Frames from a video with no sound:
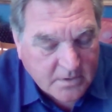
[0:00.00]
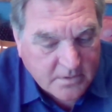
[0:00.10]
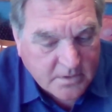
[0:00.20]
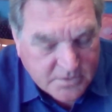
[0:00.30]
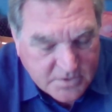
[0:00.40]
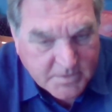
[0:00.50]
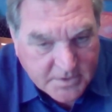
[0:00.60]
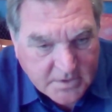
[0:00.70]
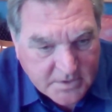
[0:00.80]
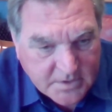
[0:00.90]

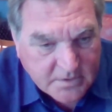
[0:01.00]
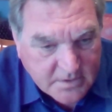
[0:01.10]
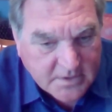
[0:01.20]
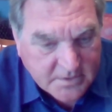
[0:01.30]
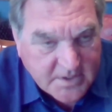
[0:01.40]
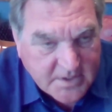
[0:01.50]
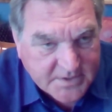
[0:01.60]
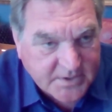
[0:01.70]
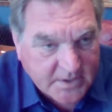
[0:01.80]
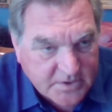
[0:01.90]
The
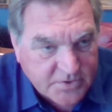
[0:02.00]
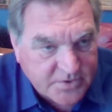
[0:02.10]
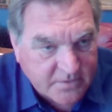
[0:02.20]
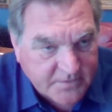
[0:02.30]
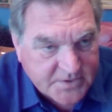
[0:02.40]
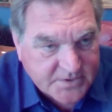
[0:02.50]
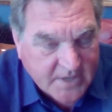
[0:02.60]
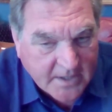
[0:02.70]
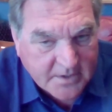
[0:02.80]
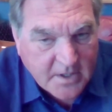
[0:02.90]
DSA, Digital Services
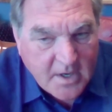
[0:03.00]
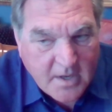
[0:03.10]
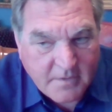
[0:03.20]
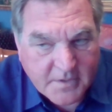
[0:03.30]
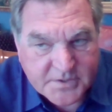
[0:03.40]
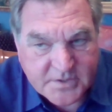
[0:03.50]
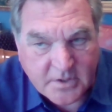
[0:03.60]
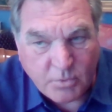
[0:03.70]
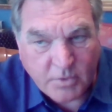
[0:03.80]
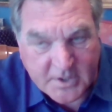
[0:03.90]
Act. This is a
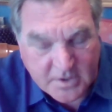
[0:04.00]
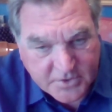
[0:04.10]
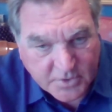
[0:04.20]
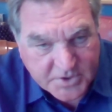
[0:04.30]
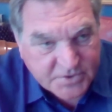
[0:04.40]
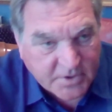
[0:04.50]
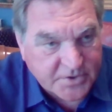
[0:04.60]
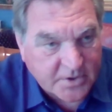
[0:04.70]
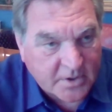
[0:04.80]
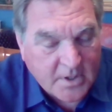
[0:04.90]
new regulatory
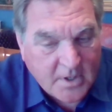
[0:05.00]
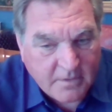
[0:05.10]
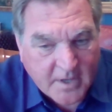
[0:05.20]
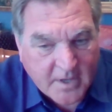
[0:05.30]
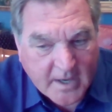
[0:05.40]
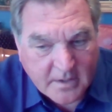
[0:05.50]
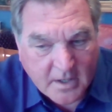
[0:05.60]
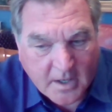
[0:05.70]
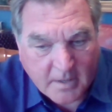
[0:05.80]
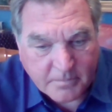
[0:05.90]
structure that
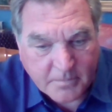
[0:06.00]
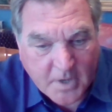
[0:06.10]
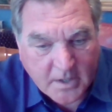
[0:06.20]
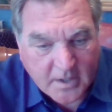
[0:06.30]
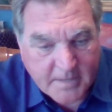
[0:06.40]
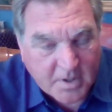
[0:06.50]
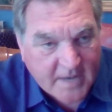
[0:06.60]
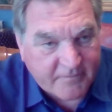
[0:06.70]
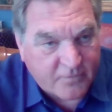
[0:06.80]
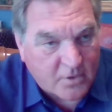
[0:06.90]
online
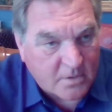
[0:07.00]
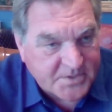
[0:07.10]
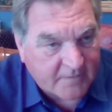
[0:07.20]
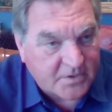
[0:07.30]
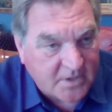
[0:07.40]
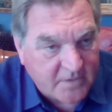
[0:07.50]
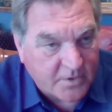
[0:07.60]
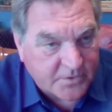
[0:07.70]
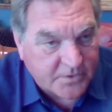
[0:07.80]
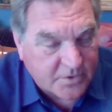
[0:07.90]
platforms have to live
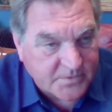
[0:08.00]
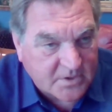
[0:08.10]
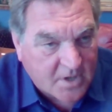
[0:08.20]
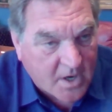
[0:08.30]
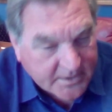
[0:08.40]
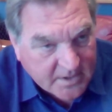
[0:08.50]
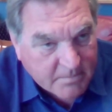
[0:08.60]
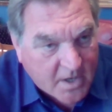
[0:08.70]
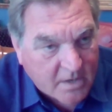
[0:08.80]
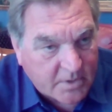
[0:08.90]
with in terms of content
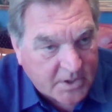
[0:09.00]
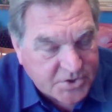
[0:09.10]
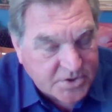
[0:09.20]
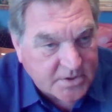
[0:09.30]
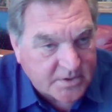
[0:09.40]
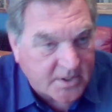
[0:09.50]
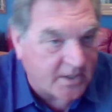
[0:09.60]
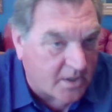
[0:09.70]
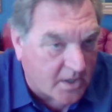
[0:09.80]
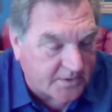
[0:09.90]
moderation and
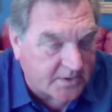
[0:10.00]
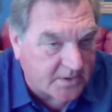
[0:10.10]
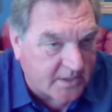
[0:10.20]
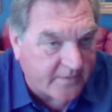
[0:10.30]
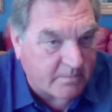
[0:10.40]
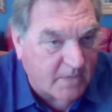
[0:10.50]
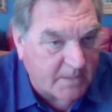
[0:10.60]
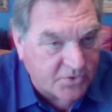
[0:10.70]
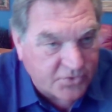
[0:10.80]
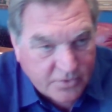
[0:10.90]
taking content down that might
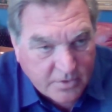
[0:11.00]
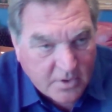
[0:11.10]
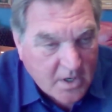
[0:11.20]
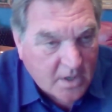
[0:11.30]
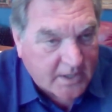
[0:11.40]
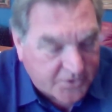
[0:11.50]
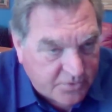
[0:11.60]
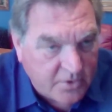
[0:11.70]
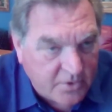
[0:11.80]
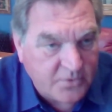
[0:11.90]
be true, not
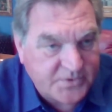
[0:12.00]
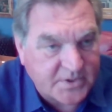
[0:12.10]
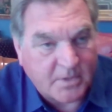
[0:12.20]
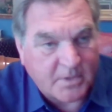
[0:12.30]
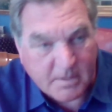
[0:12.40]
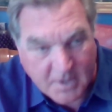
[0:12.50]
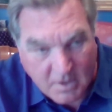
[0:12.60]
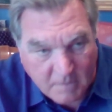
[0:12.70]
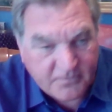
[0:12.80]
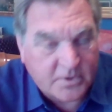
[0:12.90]
true, something that might be
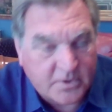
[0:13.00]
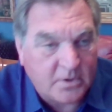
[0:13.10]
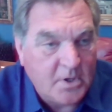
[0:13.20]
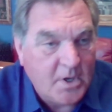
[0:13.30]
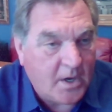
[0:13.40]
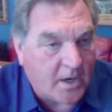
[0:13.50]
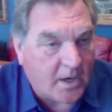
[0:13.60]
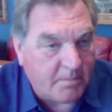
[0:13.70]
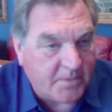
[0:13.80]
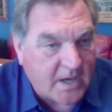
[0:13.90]
harmful.
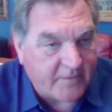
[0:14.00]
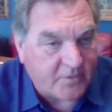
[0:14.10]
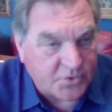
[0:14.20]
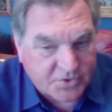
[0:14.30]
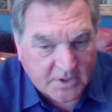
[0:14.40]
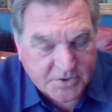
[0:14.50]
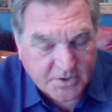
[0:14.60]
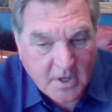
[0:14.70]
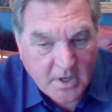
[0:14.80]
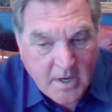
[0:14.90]
They have a whole
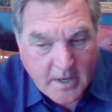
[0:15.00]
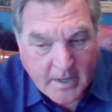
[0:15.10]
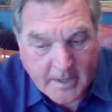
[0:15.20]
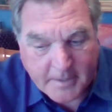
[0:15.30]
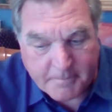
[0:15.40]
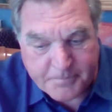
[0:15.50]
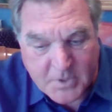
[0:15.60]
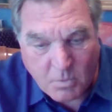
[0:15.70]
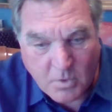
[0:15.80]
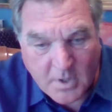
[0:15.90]
structure.
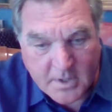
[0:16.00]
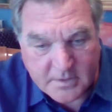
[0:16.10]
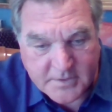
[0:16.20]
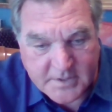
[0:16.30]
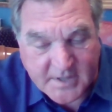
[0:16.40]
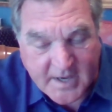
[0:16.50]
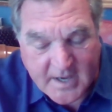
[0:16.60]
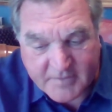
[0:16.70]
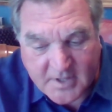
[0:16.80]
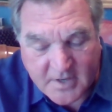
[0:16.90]
One of the things, I
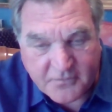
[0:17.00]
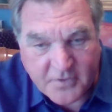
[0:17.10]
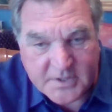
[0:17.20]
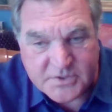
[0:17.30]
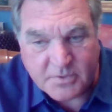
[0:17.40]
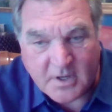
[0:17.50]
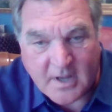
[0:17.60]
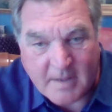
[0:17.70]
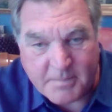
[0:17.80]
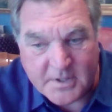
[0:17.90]
have a lot of friends who are
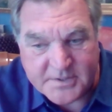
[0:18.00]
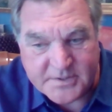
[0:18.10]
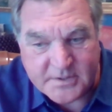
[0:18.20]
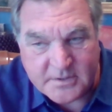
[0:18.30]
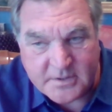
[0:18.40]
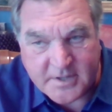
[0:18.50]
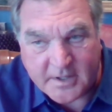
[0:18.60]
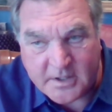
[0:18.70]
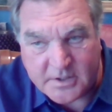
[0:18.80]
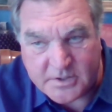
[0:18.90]
lobbyists in the
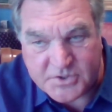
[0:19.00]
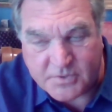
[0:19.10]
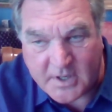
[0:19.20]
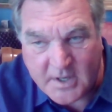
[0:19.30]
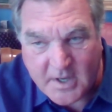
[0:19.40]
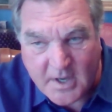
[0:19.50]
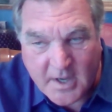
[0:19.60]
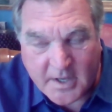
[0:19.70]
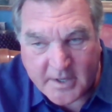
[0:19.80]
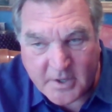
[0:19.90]
tech industry,
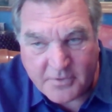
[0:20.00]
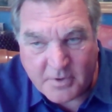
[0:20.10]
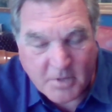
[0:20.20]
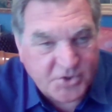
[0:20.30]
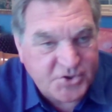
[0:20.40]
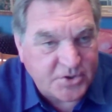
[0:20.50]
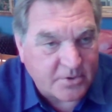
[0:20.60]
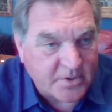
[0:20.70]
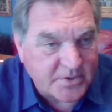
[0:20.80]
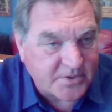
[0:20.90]
and I know their marching
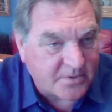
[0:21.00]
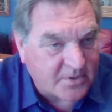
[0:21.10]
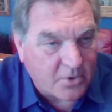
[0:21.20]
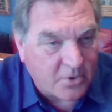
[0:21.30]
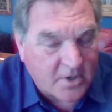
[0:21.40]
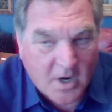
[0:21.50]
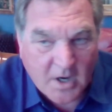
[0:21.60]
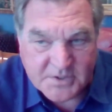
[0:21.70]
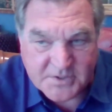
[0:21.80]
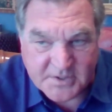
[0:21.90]
orders is go to
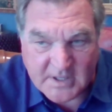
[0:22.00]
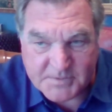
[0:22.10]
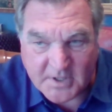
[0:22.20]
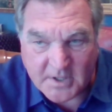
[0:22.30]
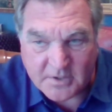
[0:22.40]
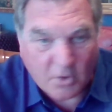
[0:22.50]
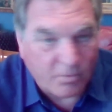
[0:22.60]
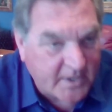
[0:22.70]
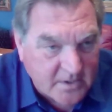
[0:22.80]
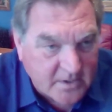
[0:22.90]
Congress and keep saying, don't
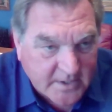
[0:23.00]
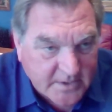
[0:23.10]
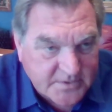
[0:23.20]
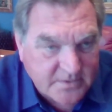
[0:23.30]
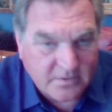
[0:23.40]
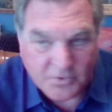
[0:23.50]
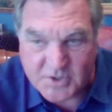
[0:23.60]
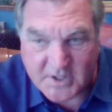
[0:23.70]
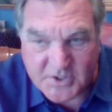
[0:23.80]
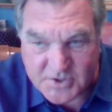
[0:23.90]
regulate us, don't
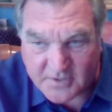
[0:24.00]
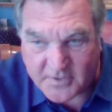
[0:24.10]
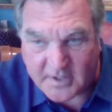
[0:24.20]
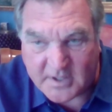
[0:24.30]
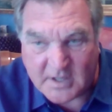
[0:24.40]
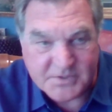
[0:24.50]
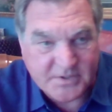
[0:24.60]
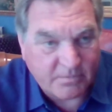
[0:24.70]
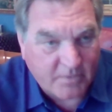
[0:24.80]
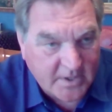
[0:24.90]
change anything, keep us
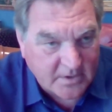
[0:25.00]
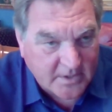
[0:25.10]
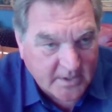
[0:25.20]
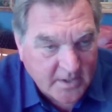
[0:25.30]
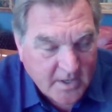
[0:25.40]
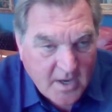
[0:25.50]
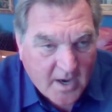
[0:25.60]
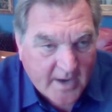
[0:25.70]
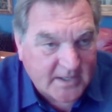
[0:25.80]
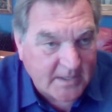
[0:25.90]
unregulated.
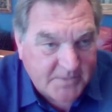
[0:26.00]
I keep